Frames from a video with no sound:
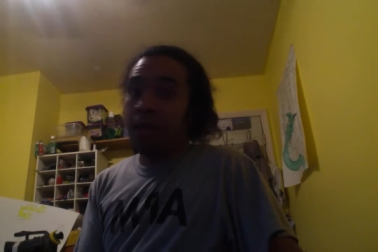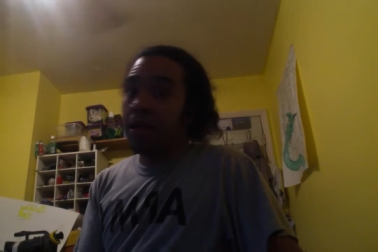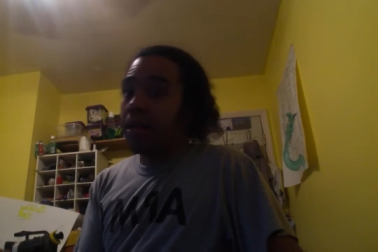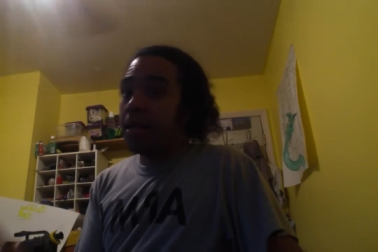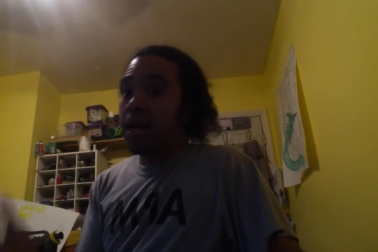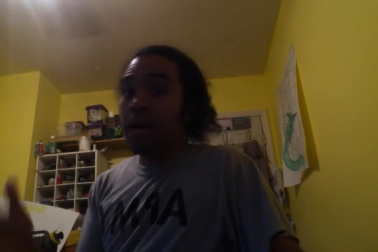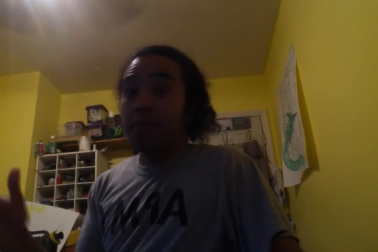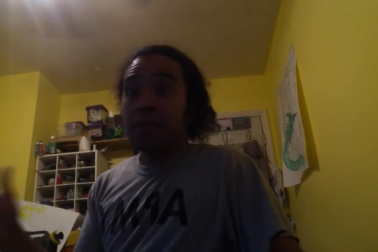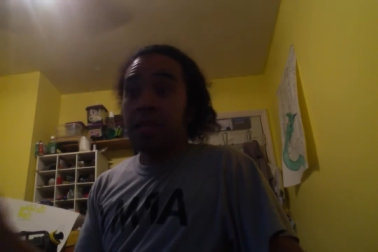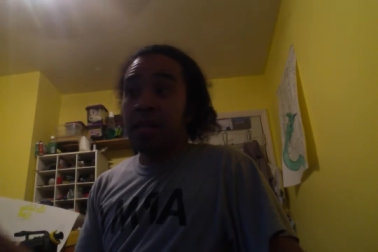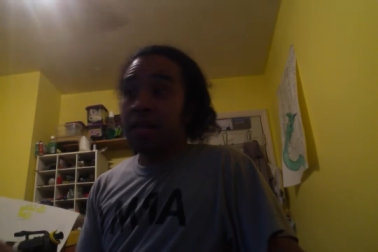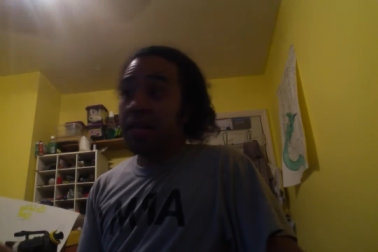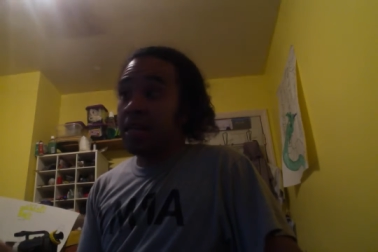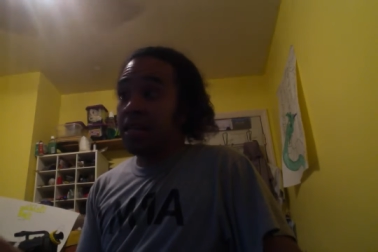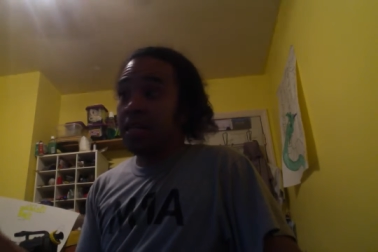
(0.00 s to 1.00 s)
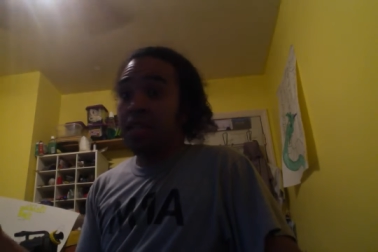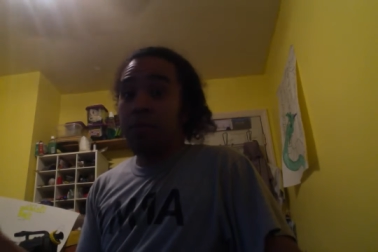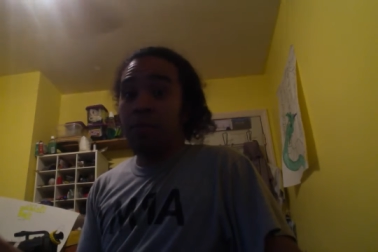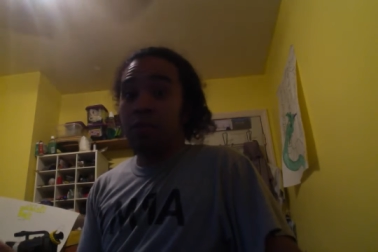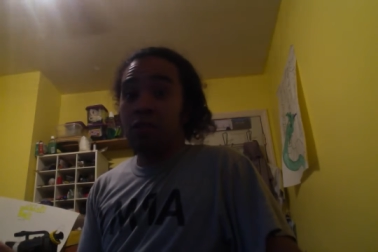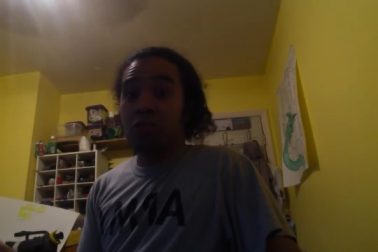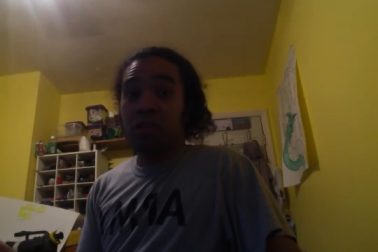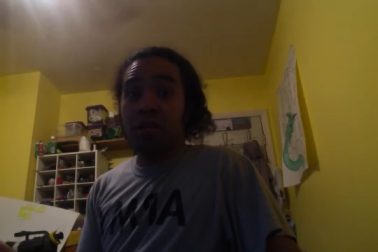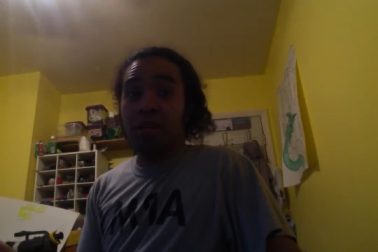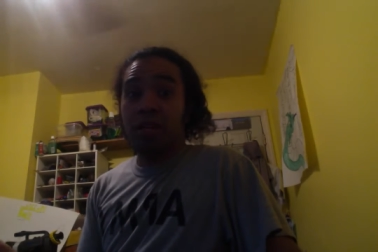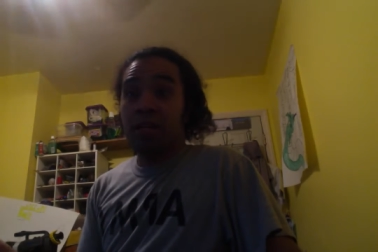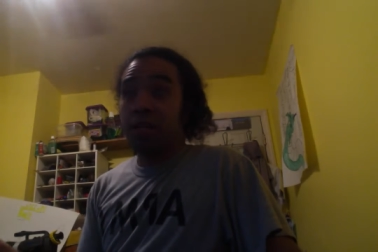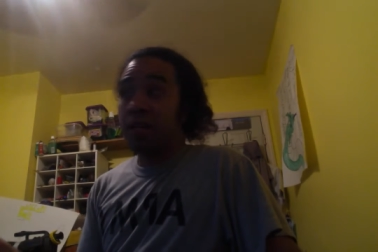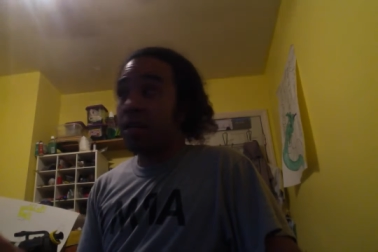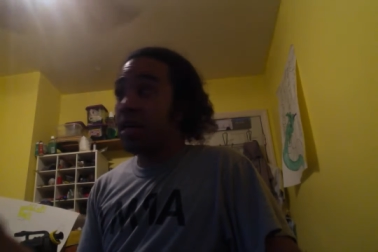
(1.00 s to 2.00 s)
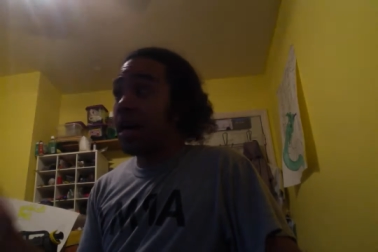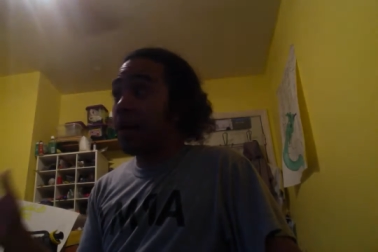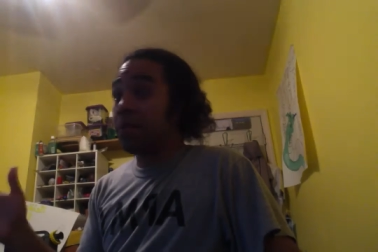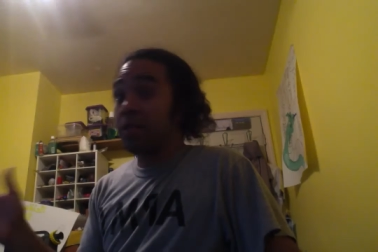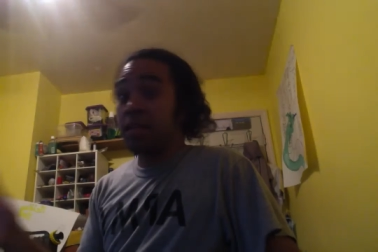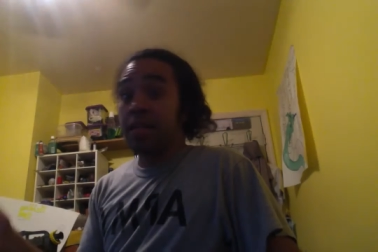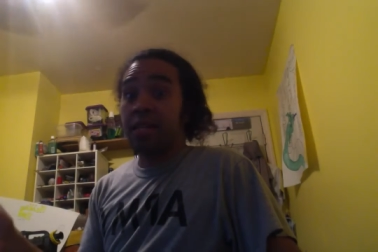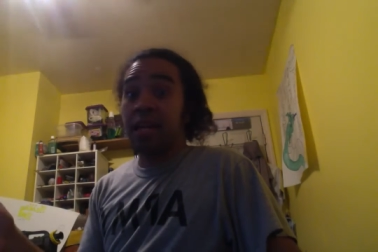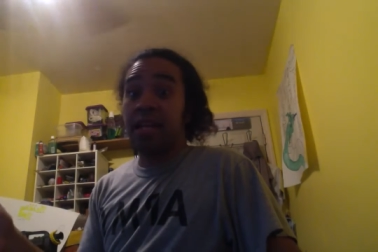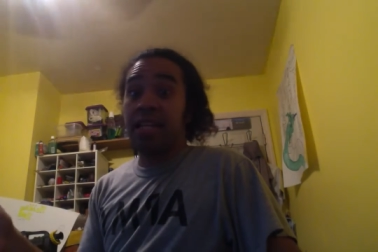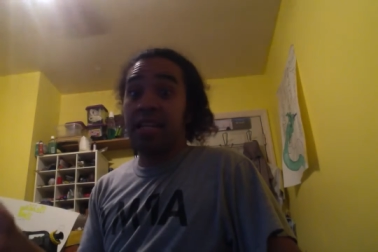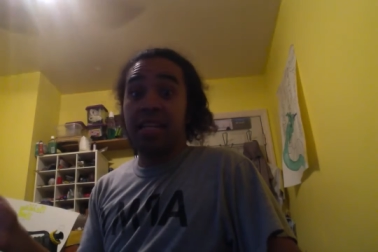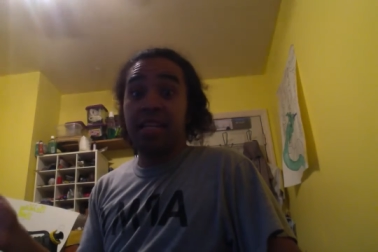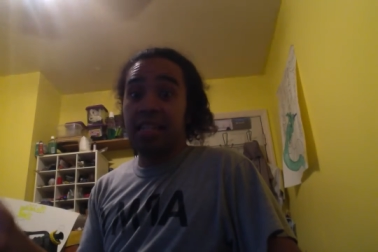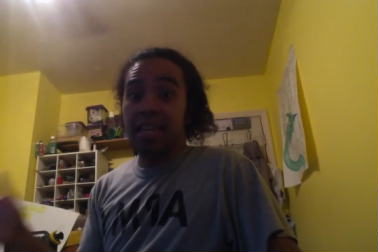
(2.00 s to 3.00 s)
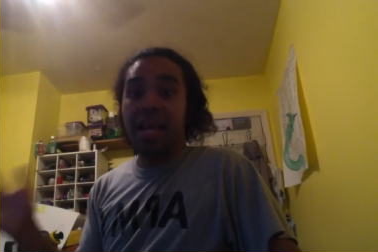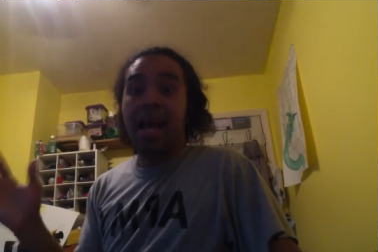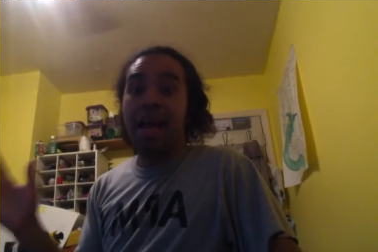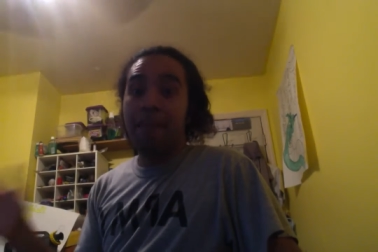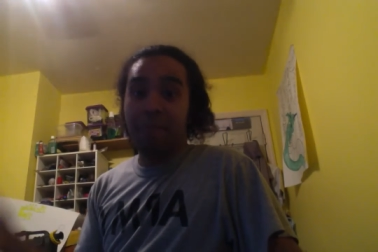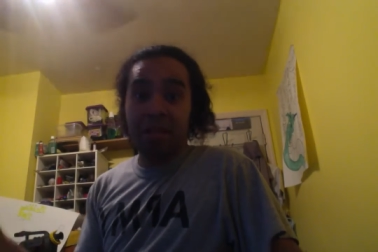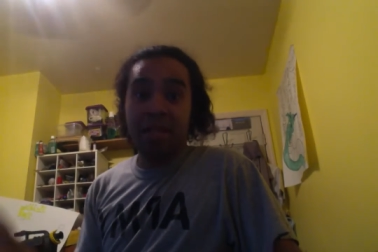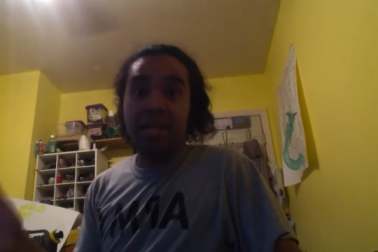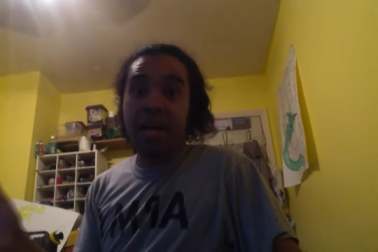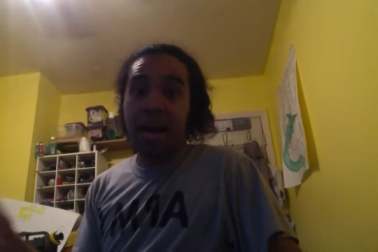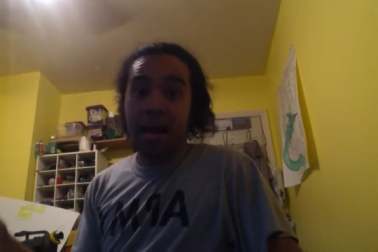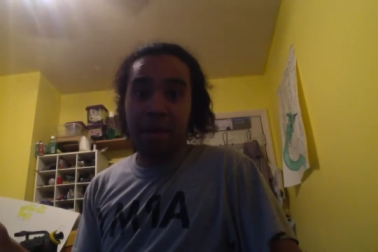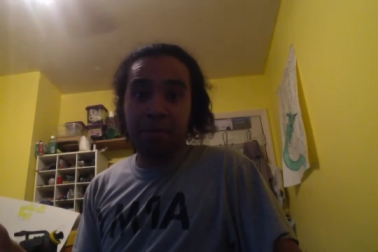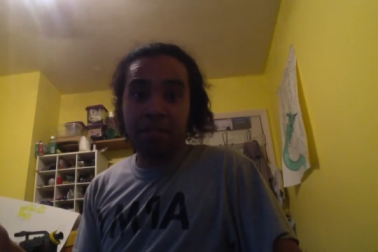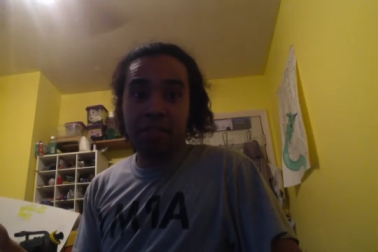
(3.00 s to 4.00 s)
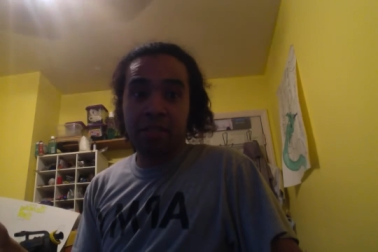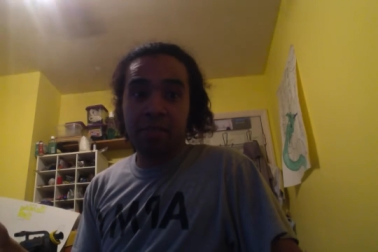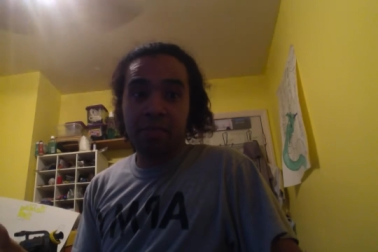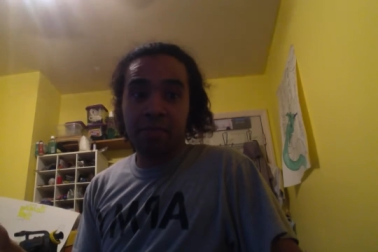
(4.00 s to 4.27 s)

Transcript: Cops like that need to be screened. Cops like that need to not be cops.